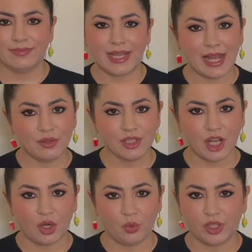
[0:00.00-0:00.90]
Nouns
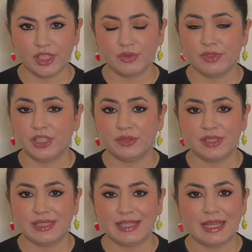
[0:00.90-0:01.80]
are words we
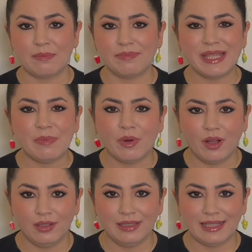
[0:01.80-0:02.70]
use to name
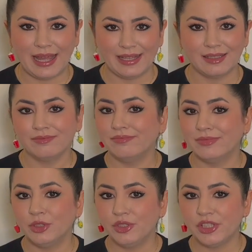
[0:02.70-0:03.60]
people like
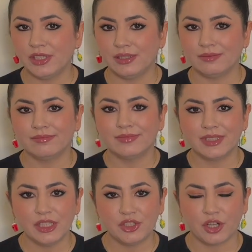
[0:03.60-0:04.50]
Nushin,
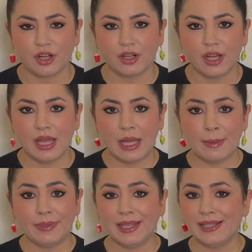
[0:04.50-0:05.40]
teacher,
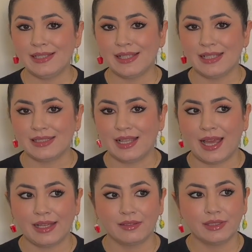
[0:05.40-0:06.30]
places
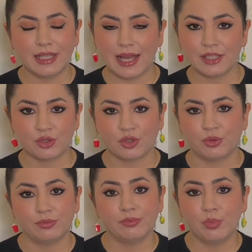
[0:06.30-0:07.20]
like
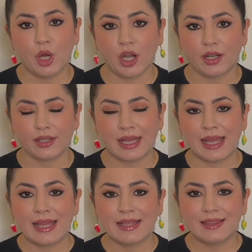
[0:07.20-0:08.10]
classroom, park,
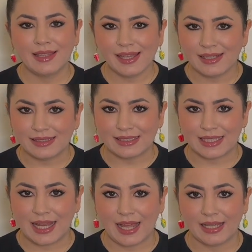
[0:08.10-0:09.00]
things
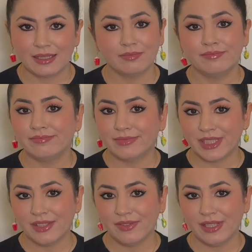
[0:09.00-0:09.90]
like
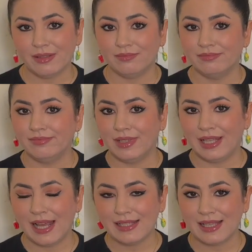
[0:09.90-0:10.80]
TV,
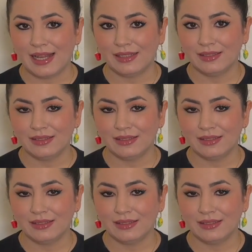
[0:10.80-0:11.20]
lesson,